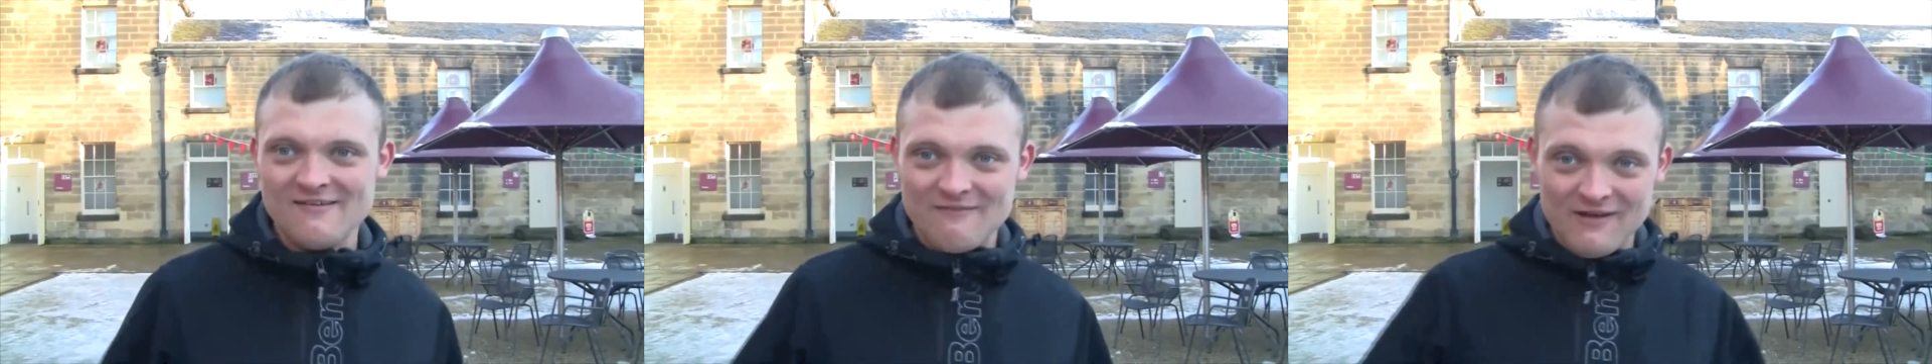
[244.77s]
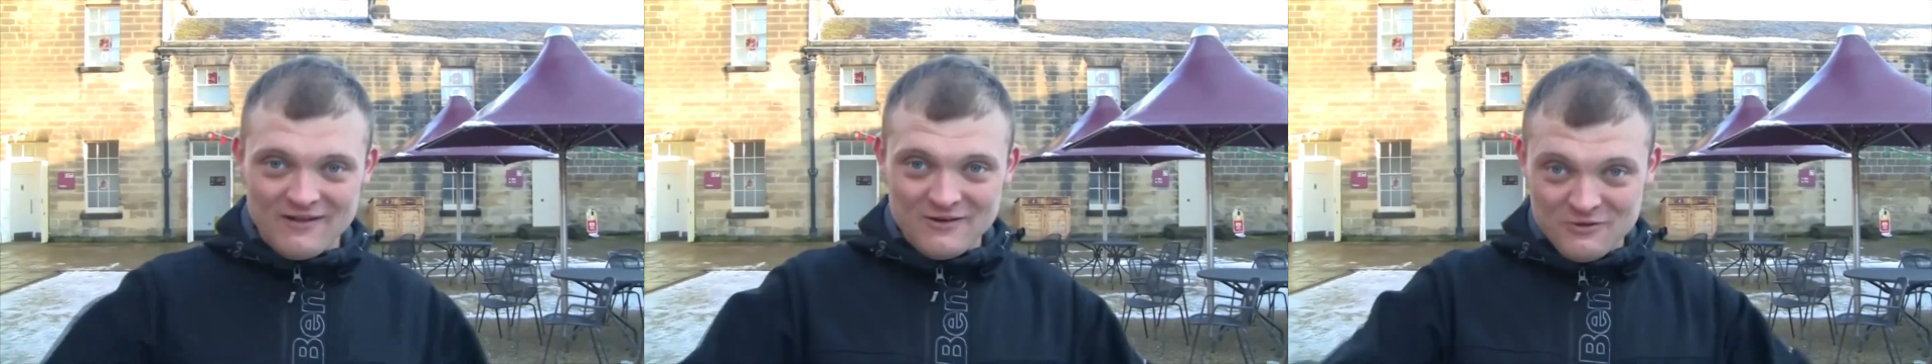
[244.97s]

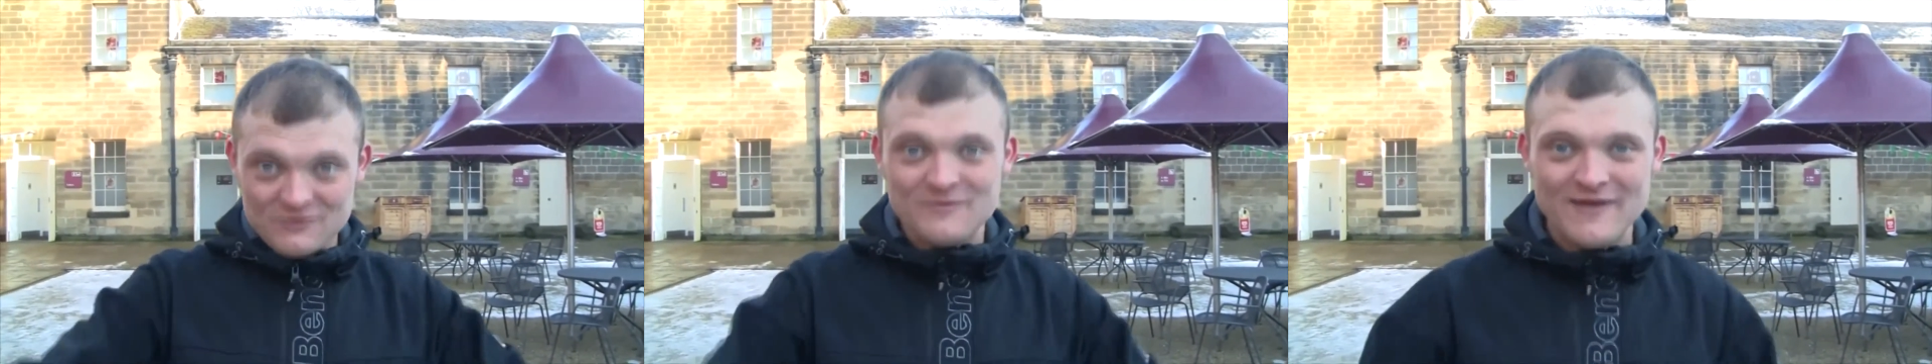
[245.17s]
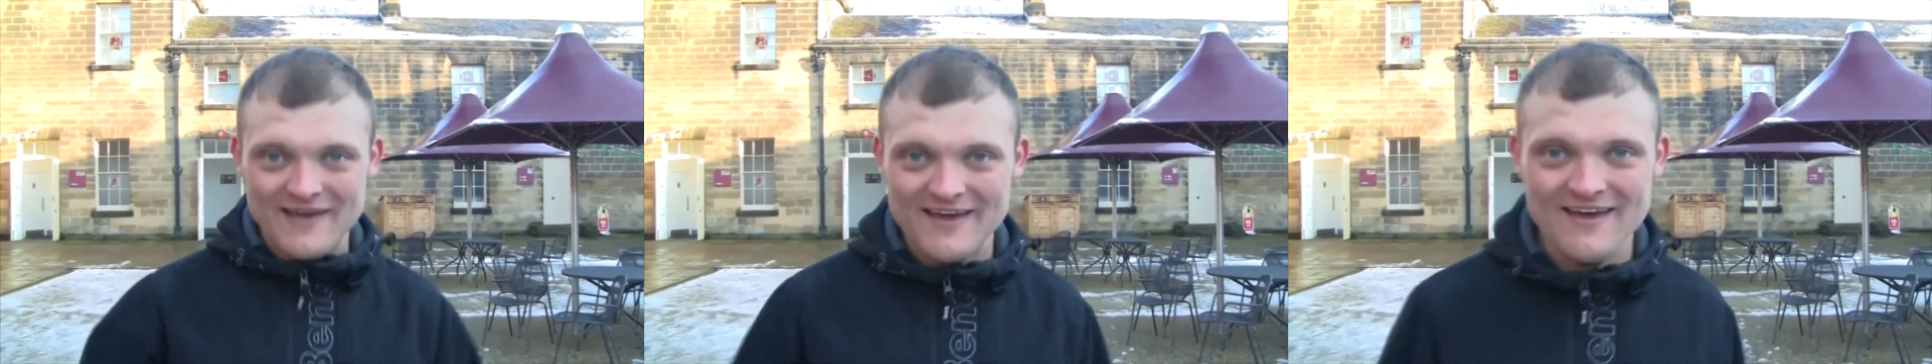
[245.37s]
Well, it used
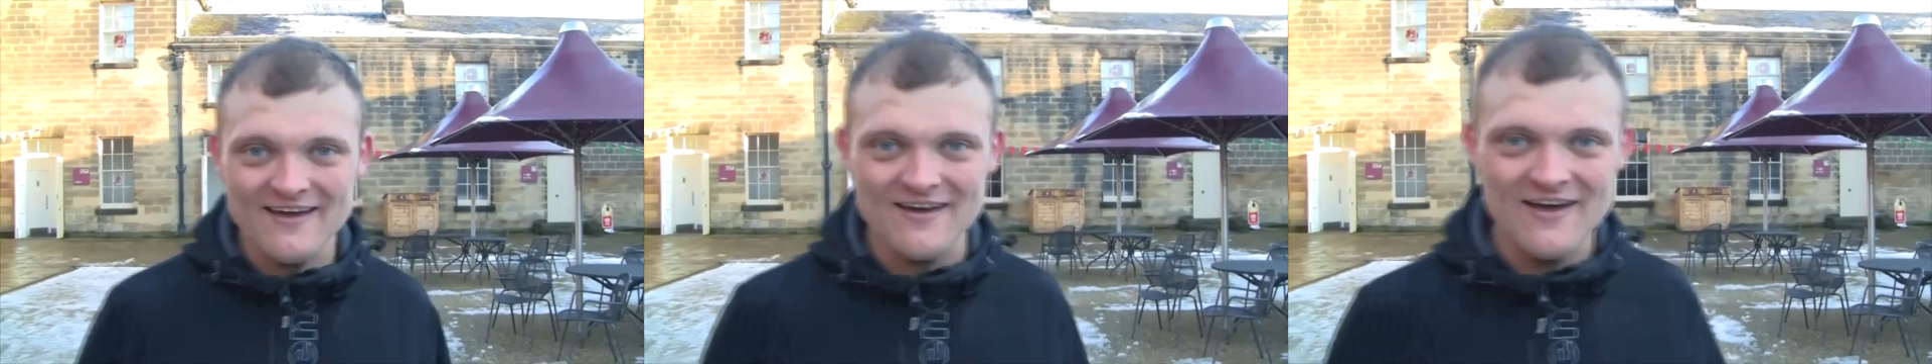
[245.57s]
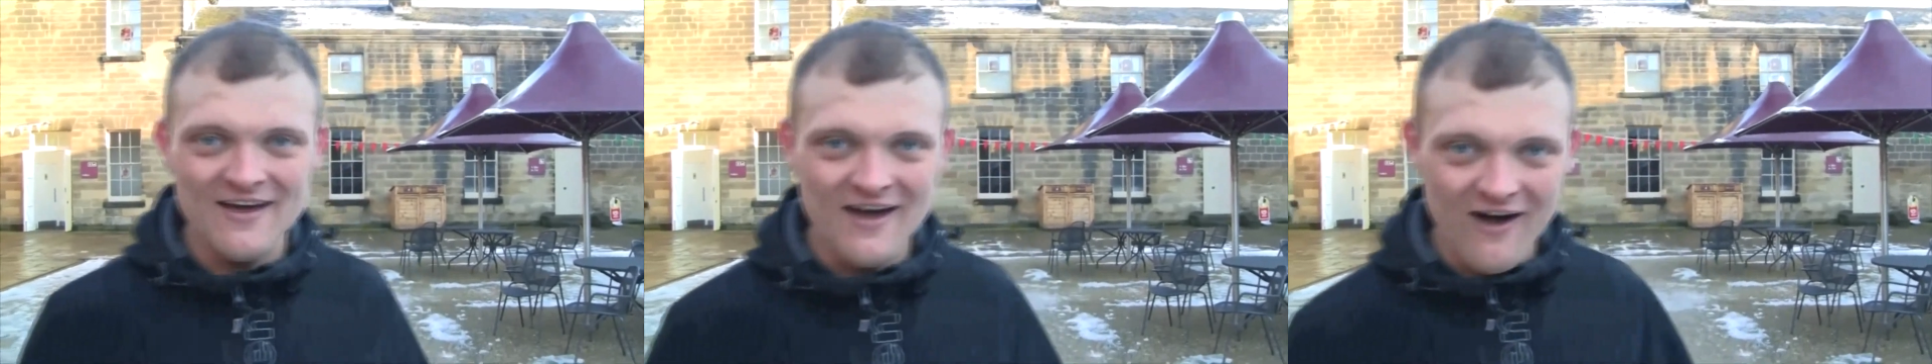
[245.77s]
to be
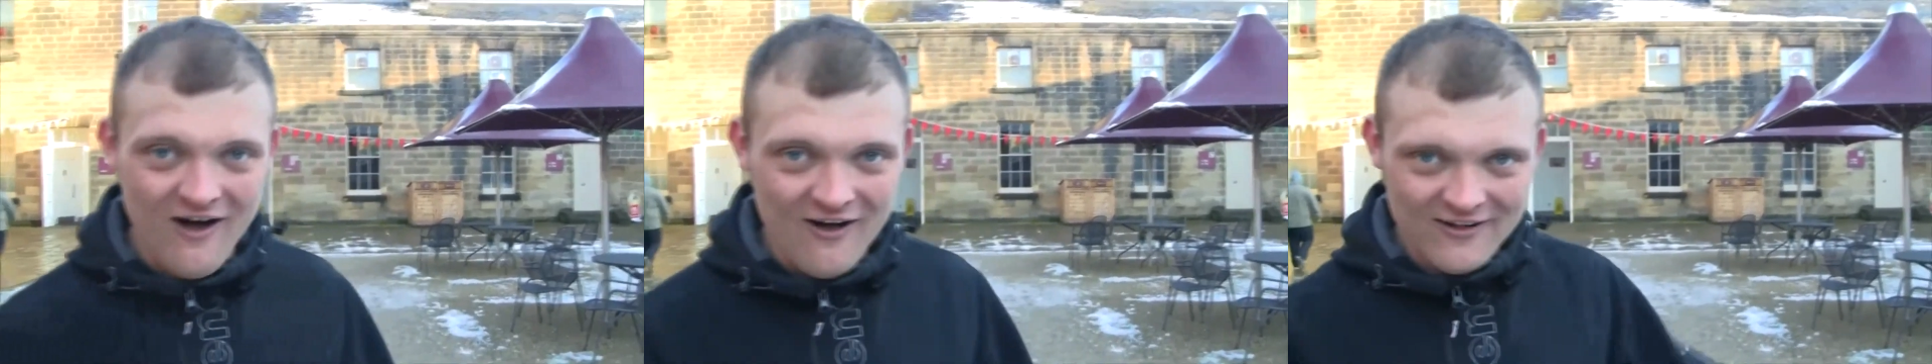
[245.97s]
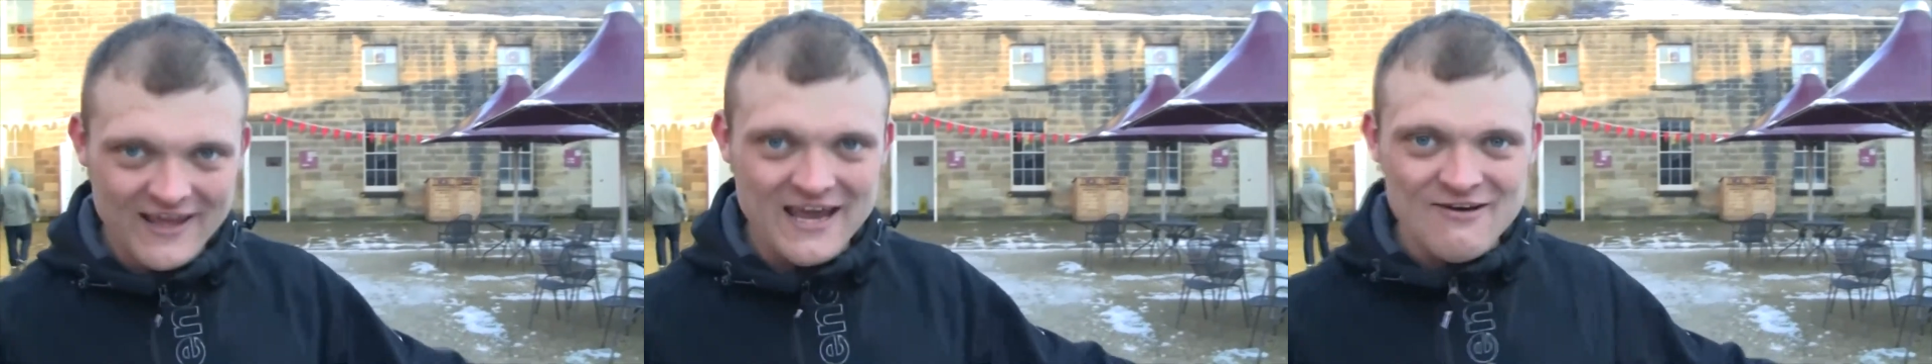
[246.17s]
here,
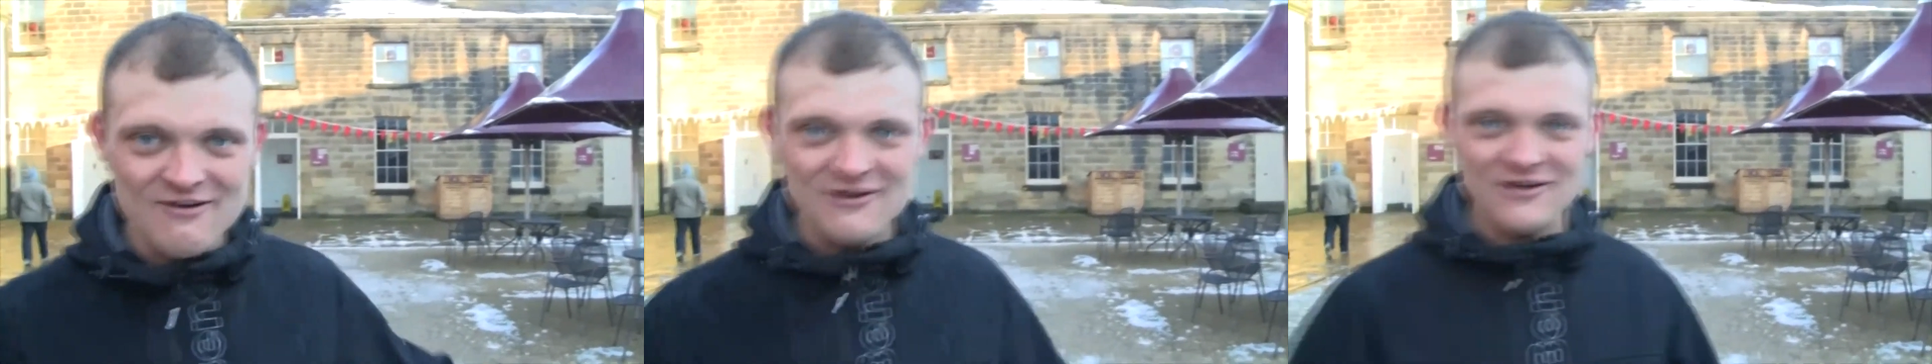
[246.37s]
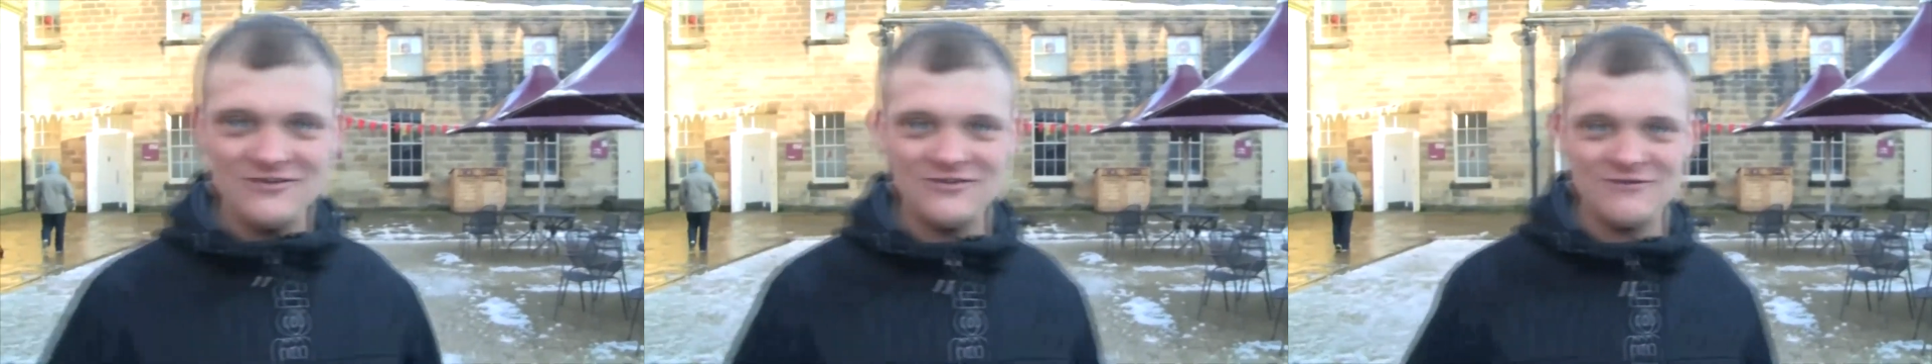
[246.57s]
all here
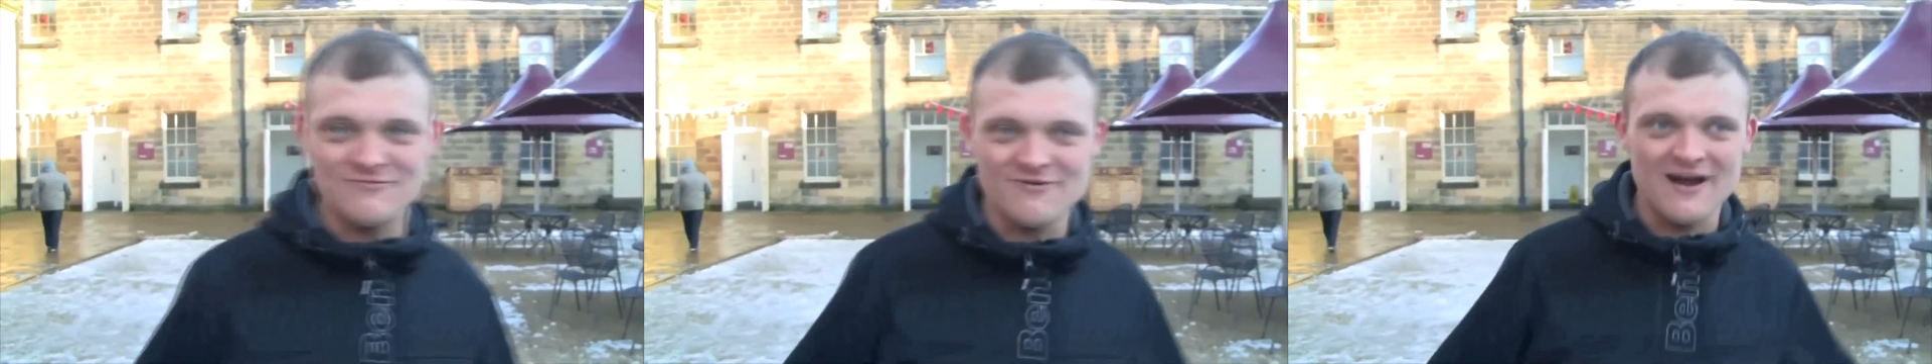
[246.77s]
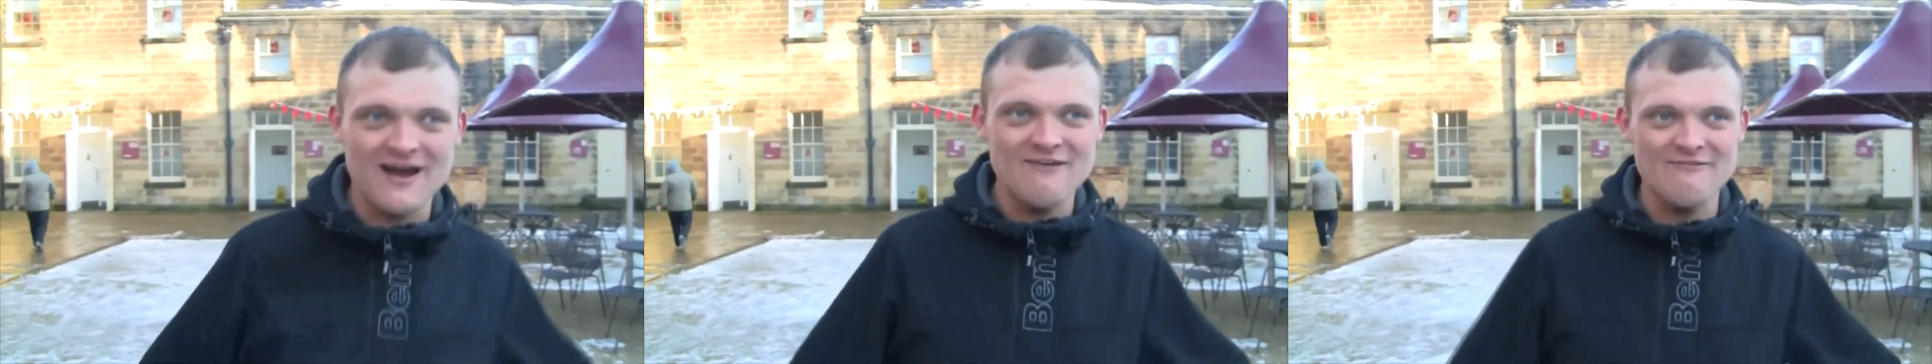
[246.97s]
at Nostell
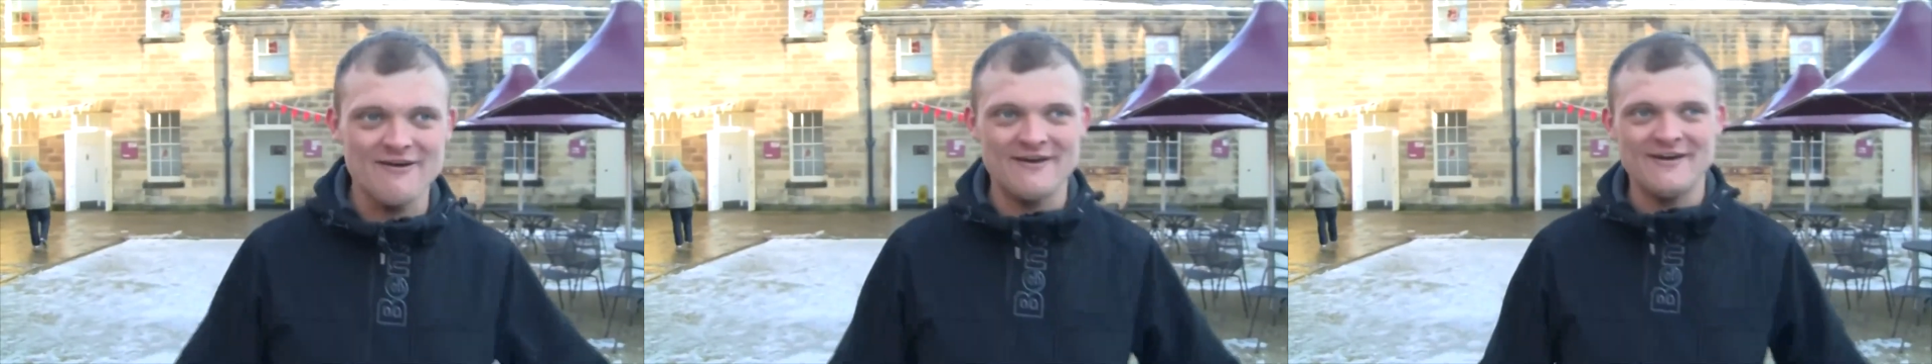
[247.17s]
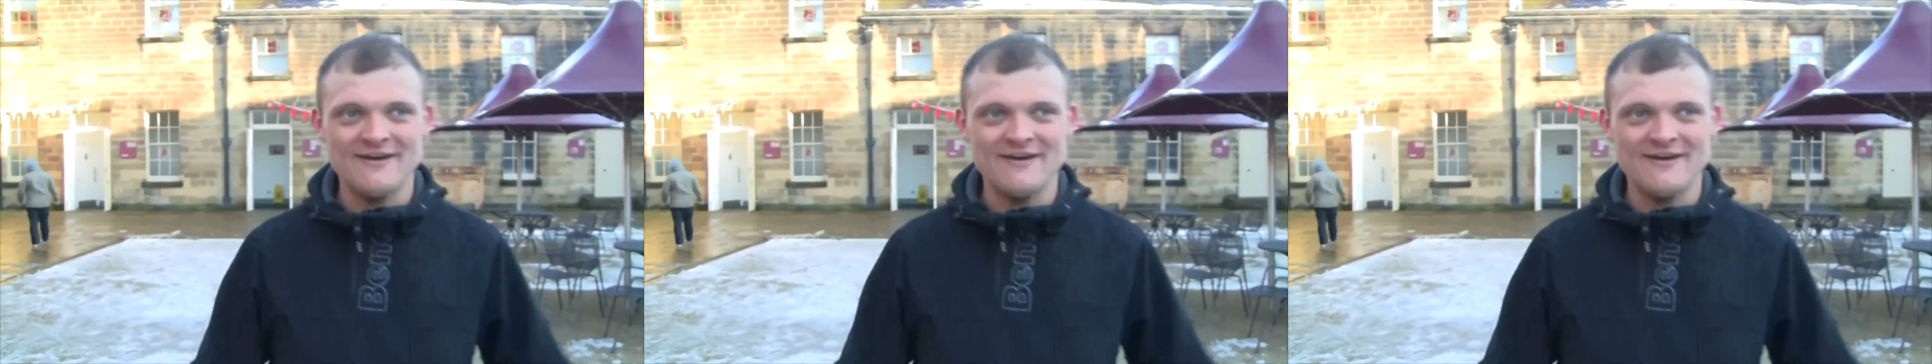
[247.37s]
Priory.